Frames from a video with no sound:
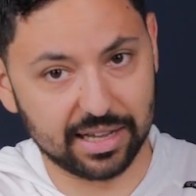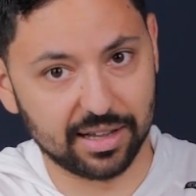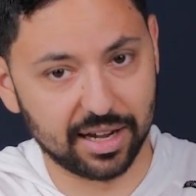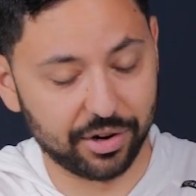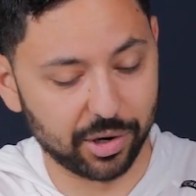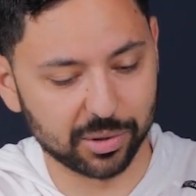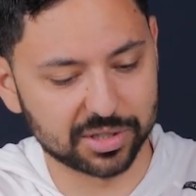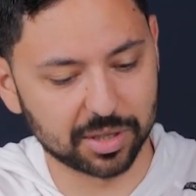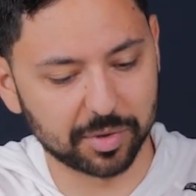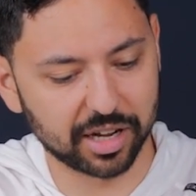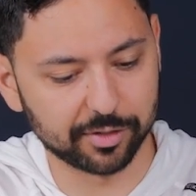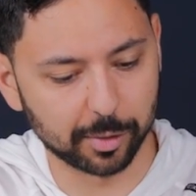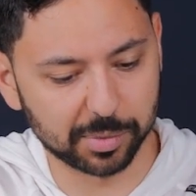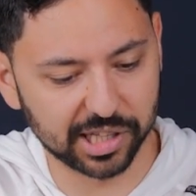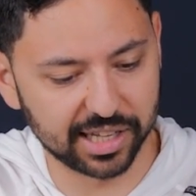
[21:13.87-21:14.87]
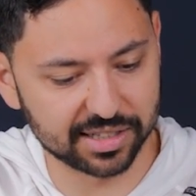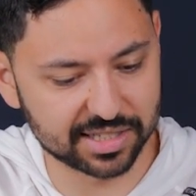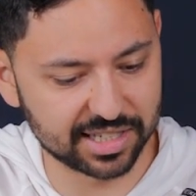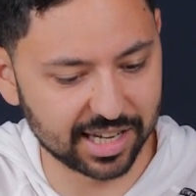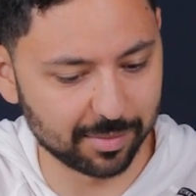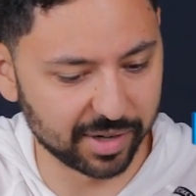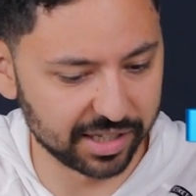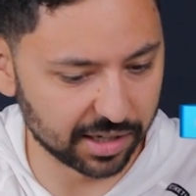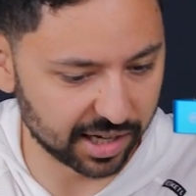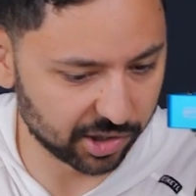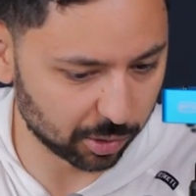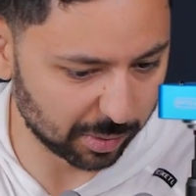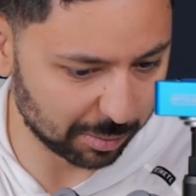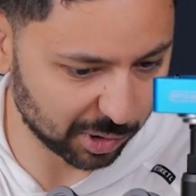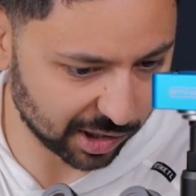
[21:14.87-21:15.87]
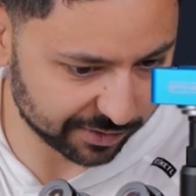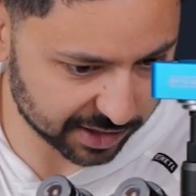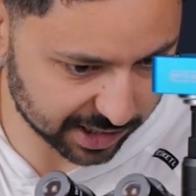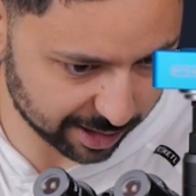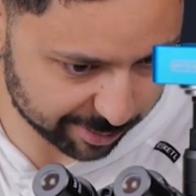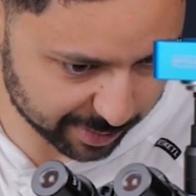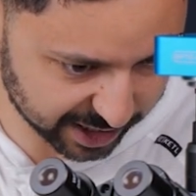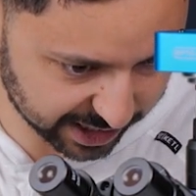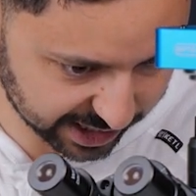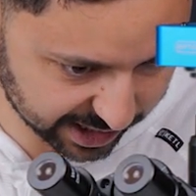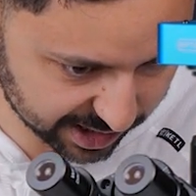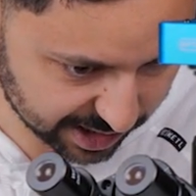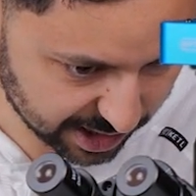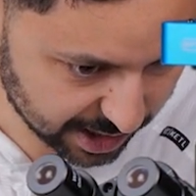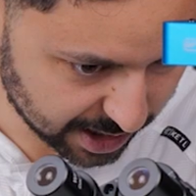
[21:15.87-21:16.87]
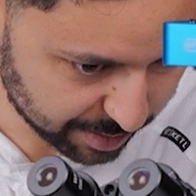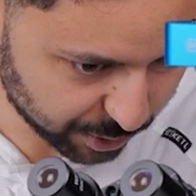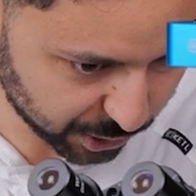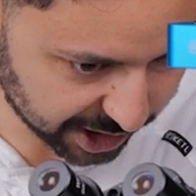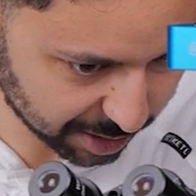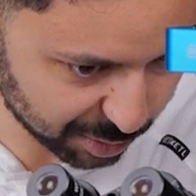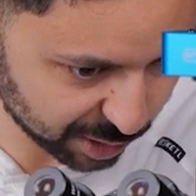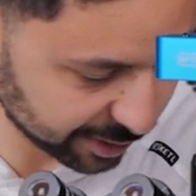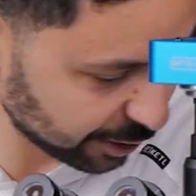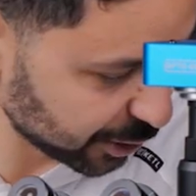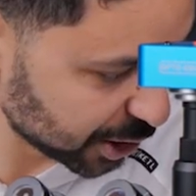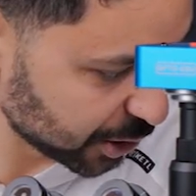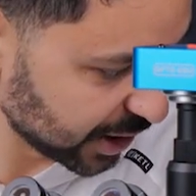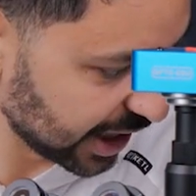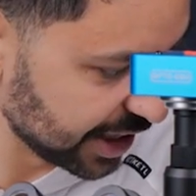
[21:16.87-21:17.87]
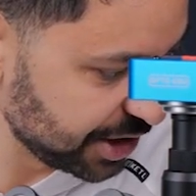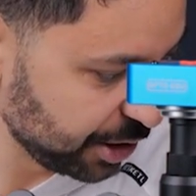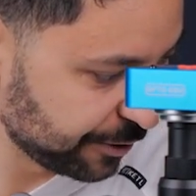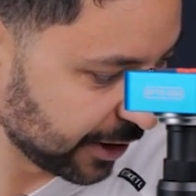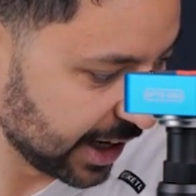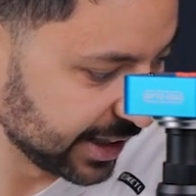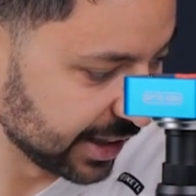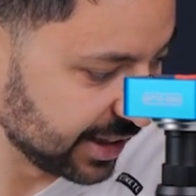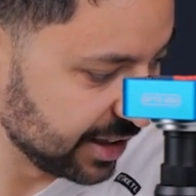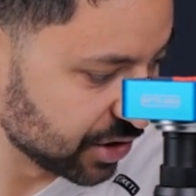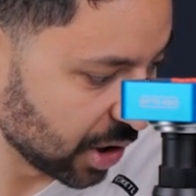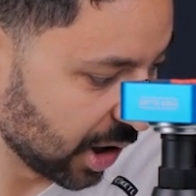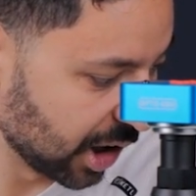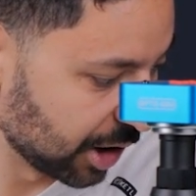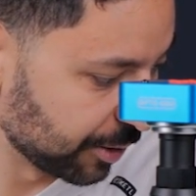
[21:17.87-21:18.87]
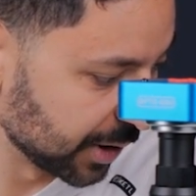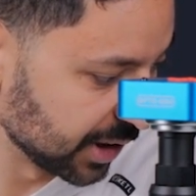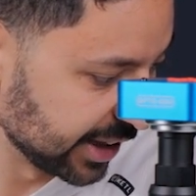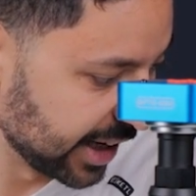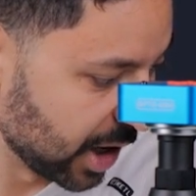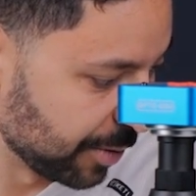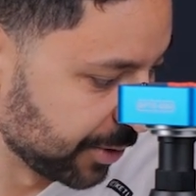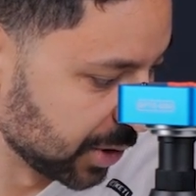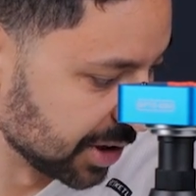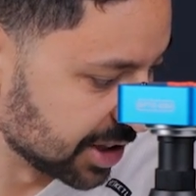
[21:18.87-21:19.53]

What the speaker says: don't know, it's some kind of a plant stem. I don't remember off the top of my head. We can move over to it. I do find that these are really helpful,